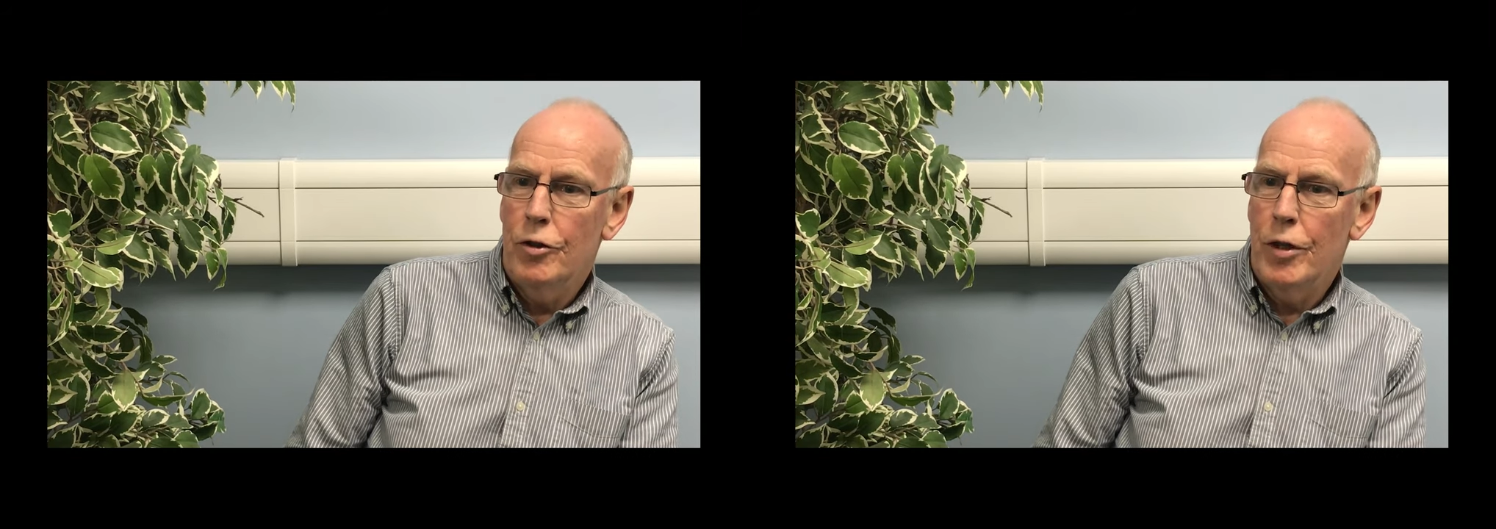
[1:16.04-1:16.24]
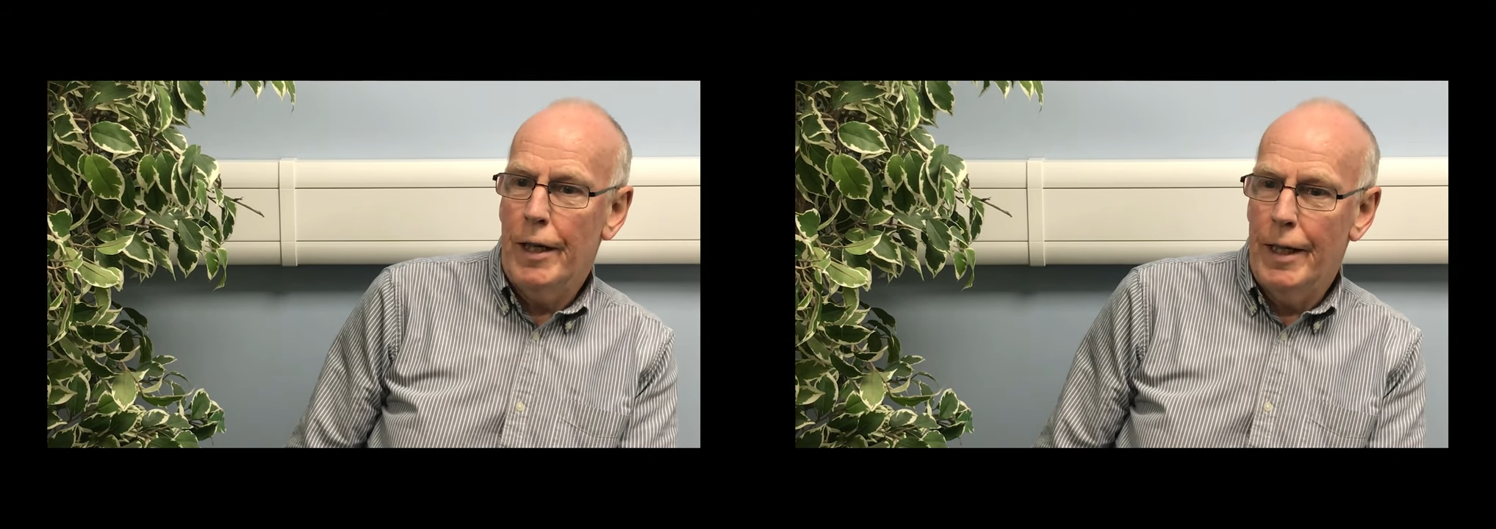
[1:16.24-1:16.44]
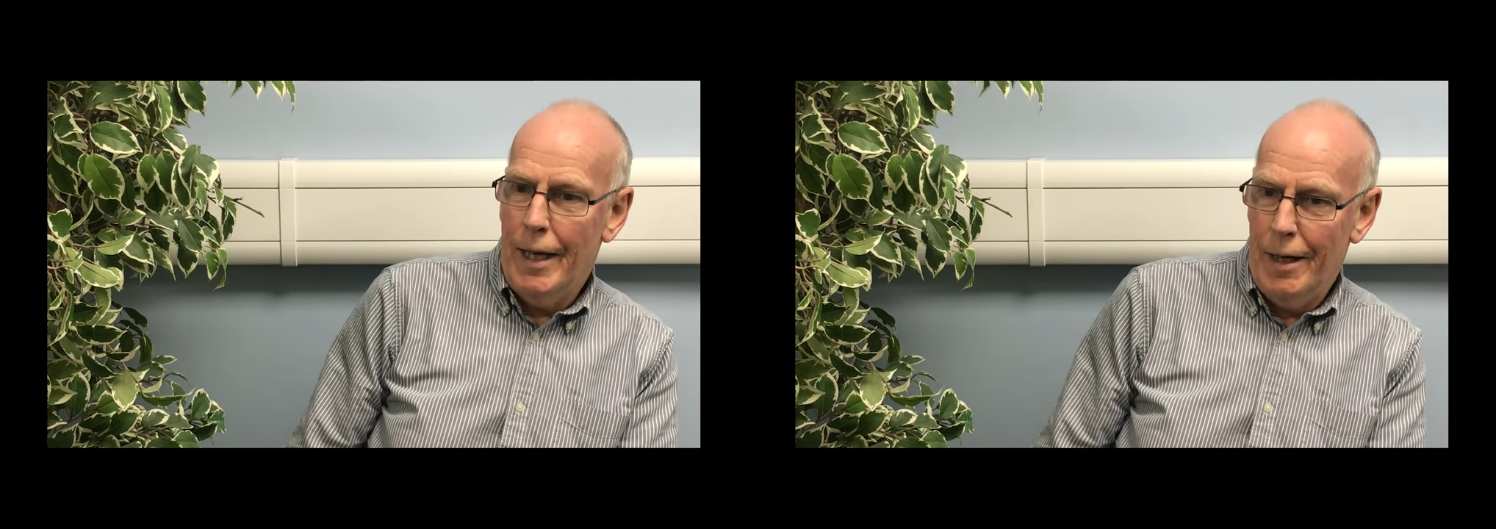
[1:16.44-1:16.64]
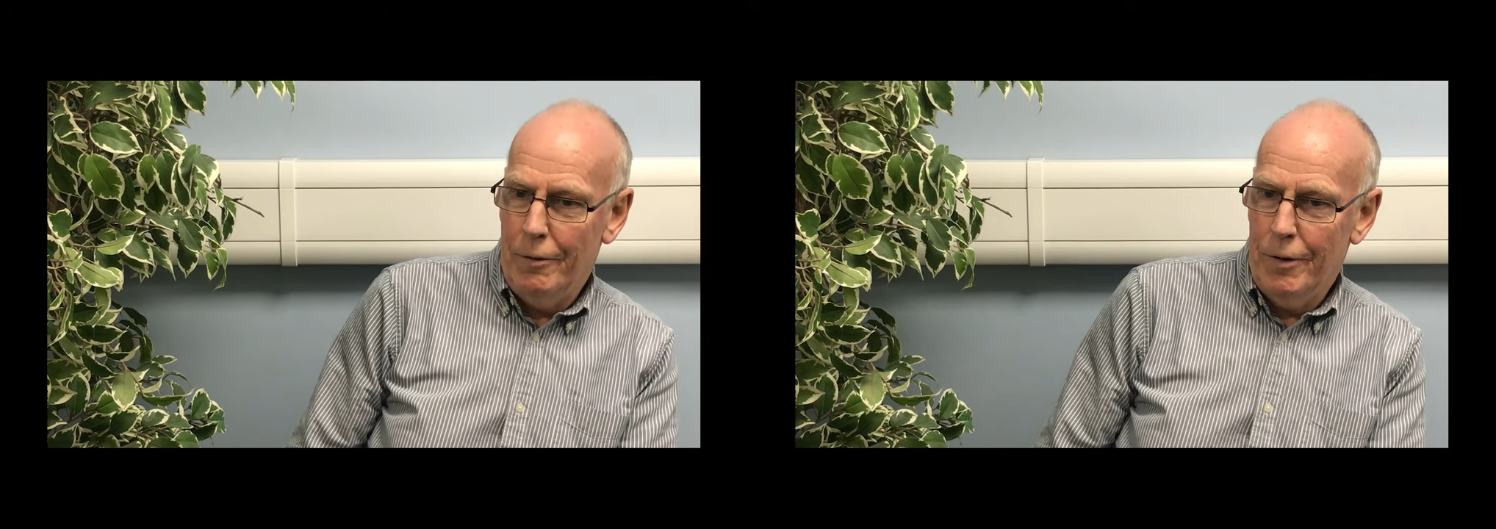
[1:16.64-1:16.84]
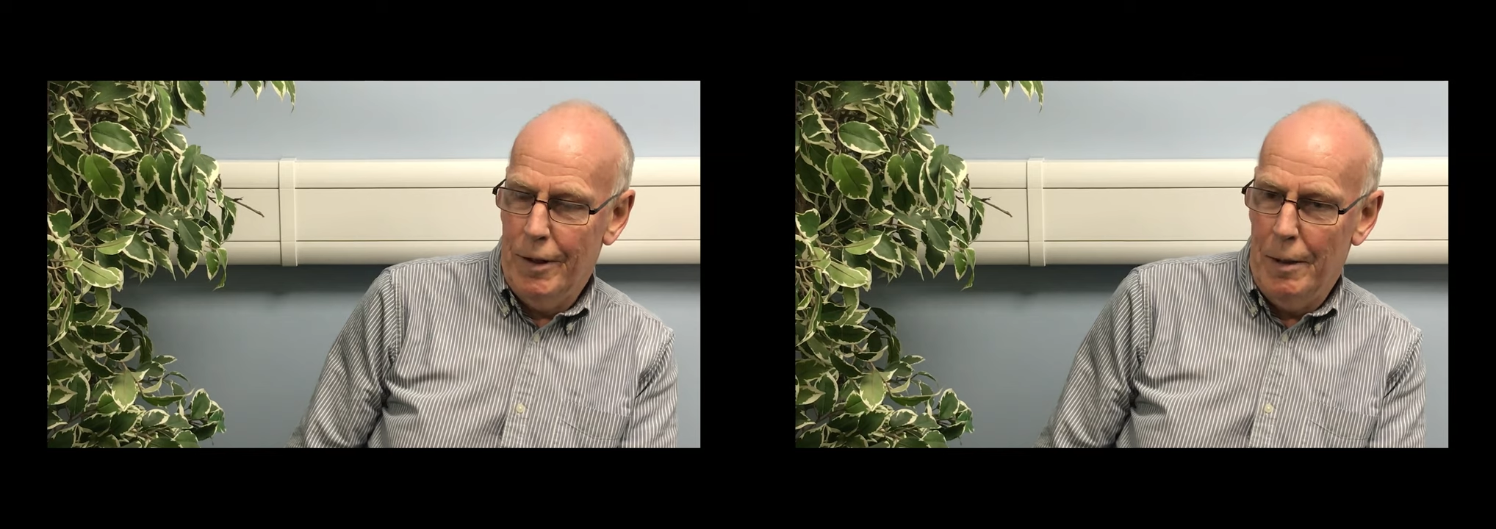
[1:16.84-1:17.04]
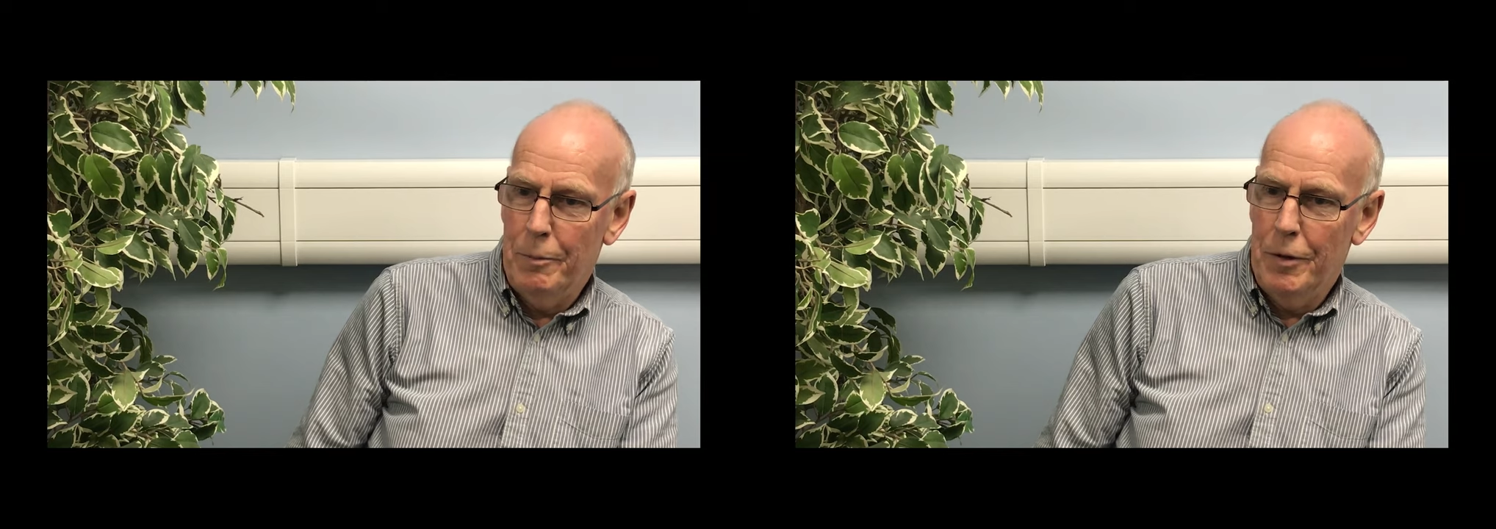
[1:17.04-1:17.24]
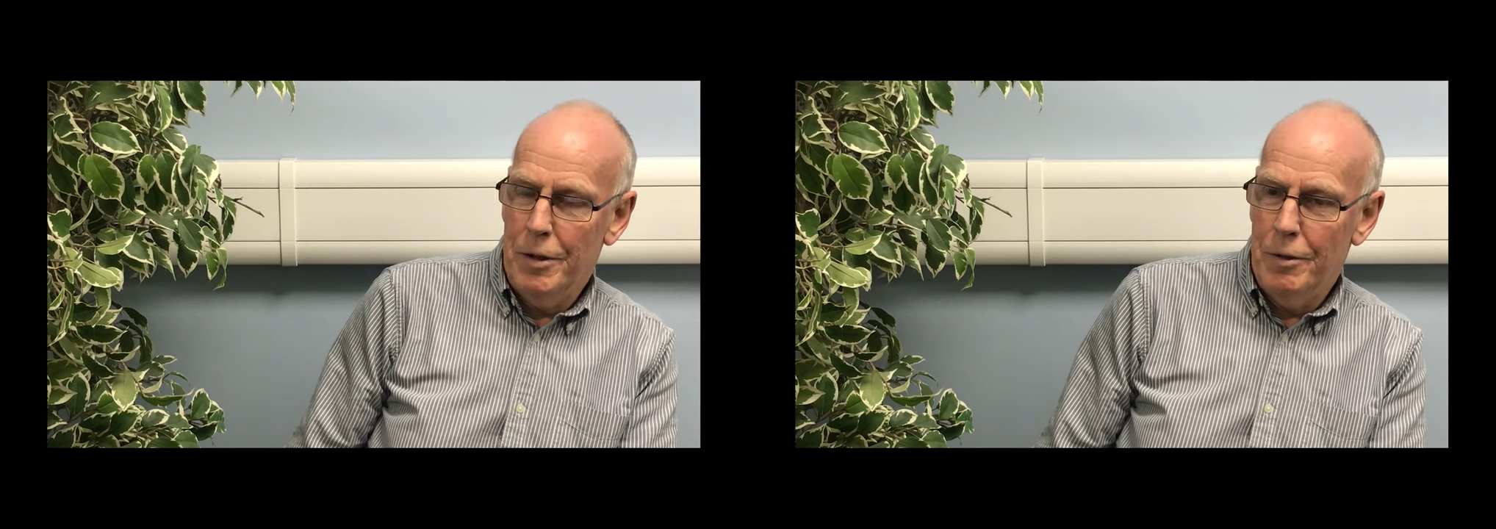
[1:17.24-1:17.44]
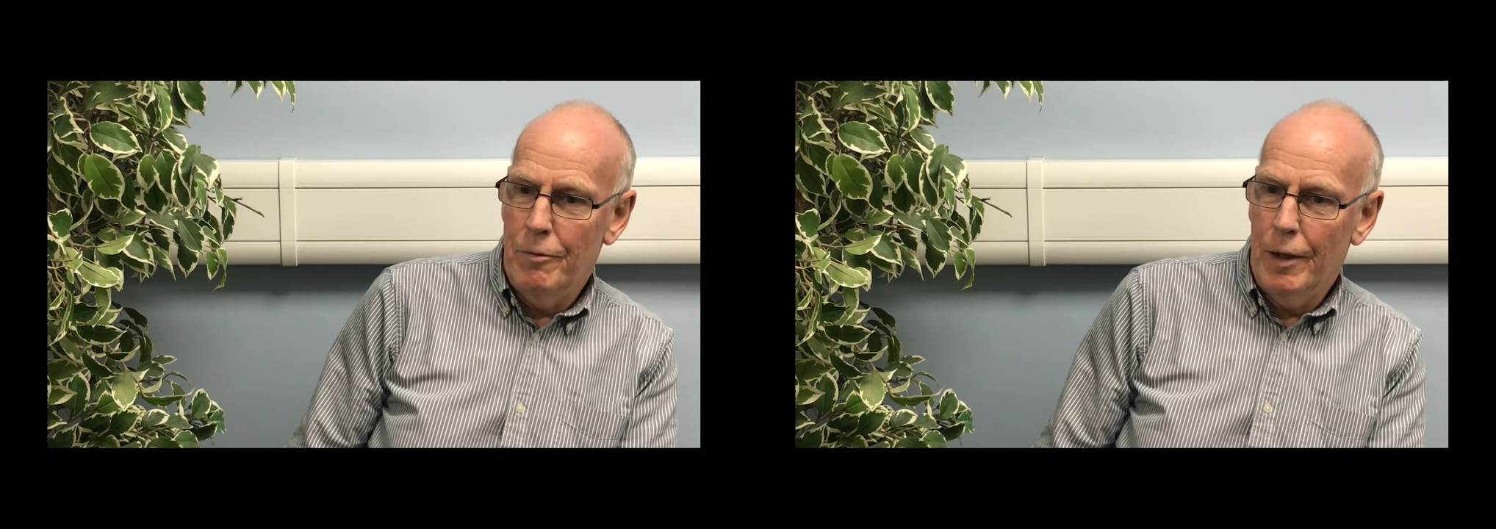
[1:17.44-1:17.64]
checking out that that
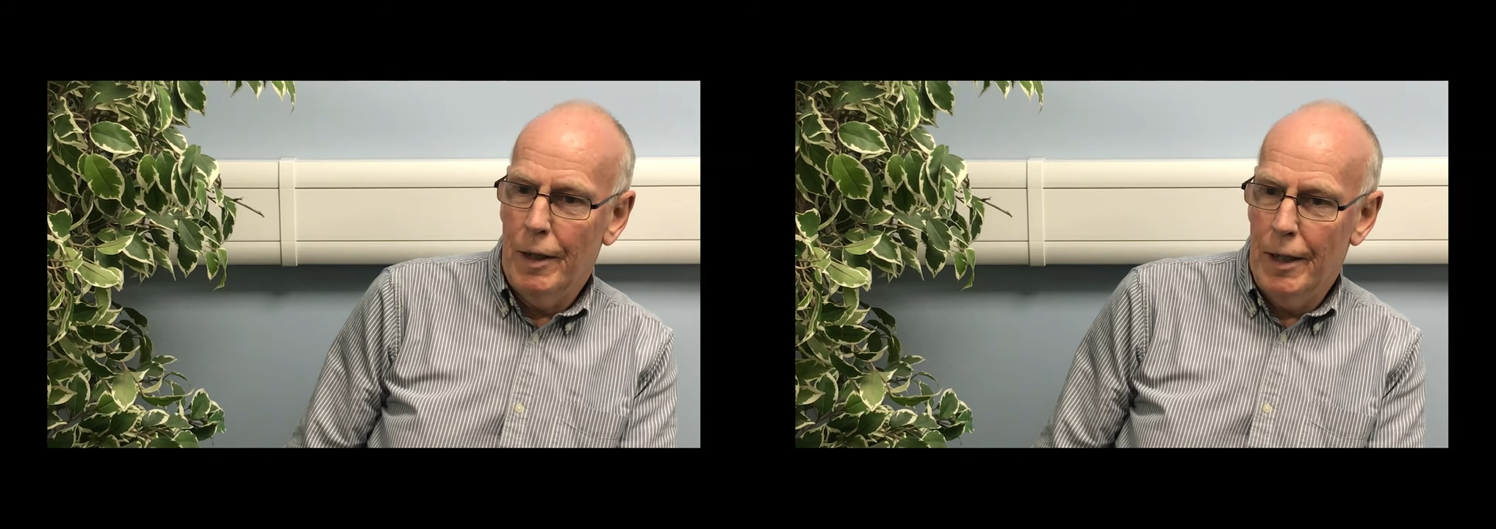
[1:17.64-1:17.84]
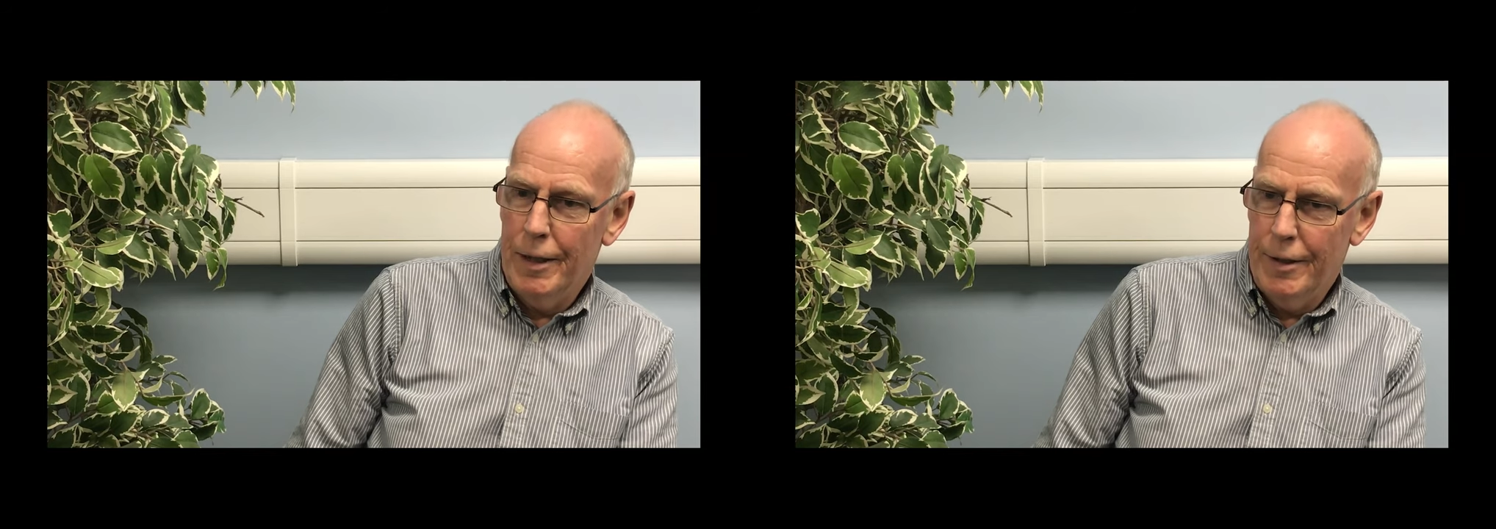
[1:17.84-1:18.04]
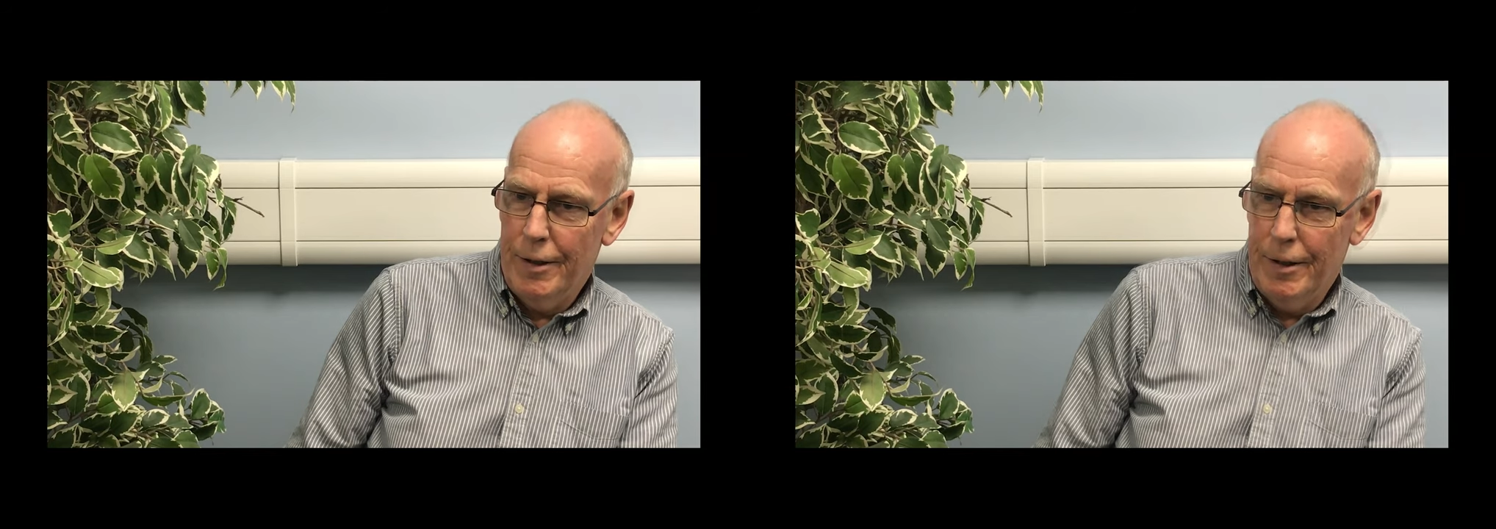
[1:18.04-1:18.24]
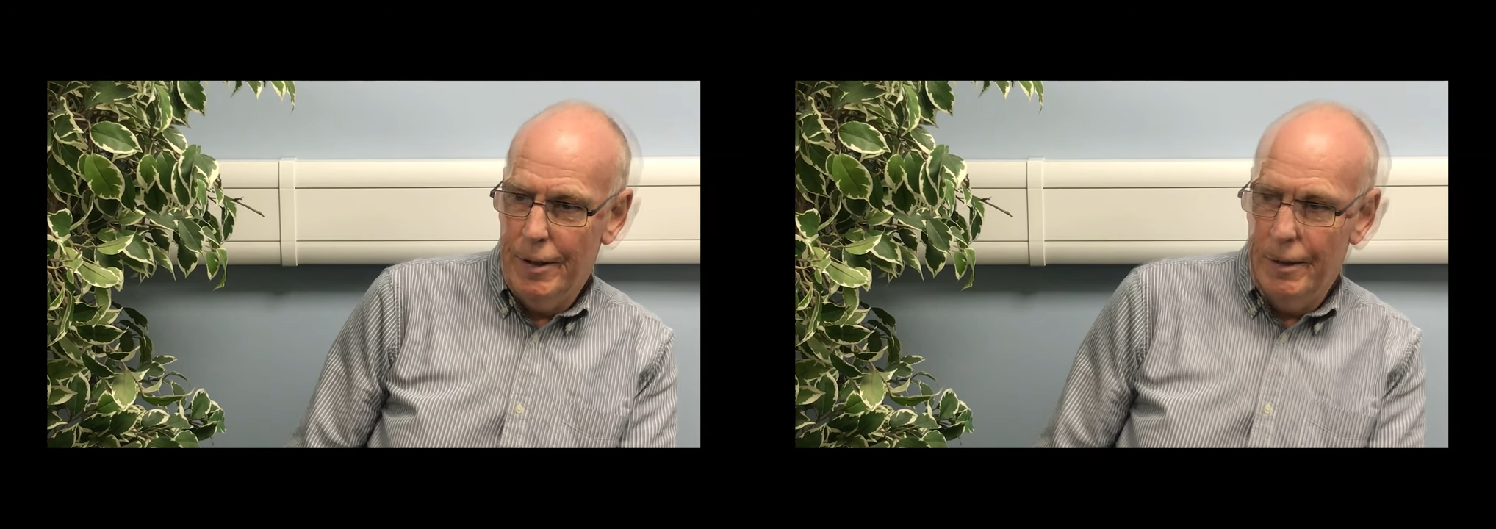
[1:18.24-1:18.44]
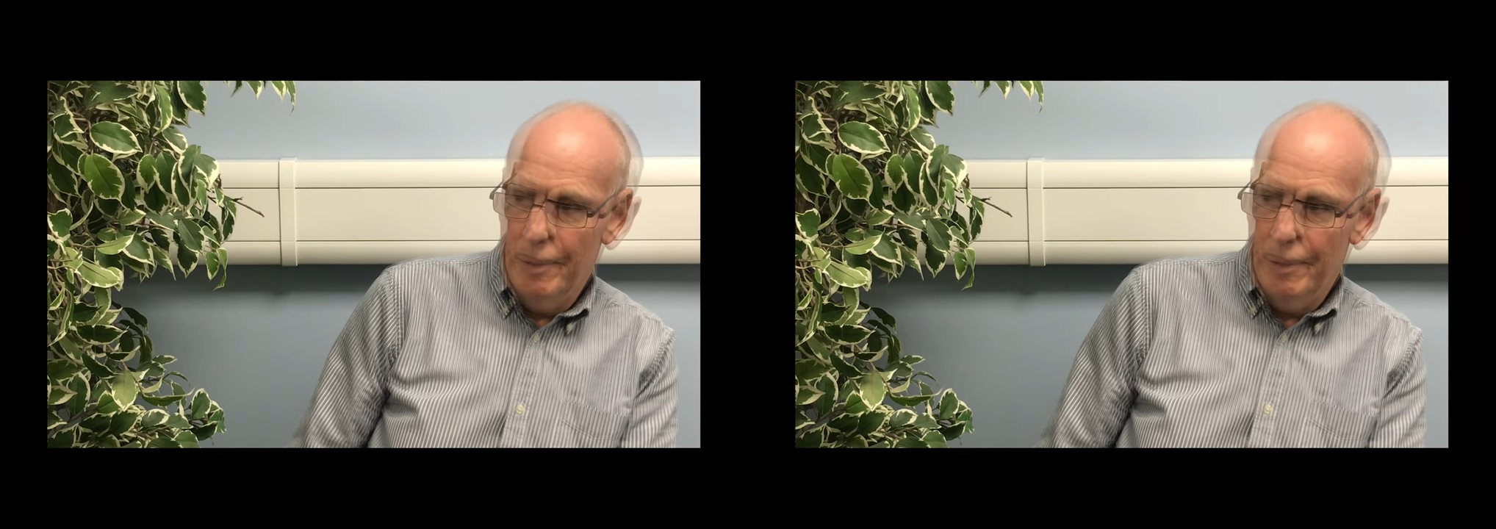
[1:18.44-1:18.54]
person realises.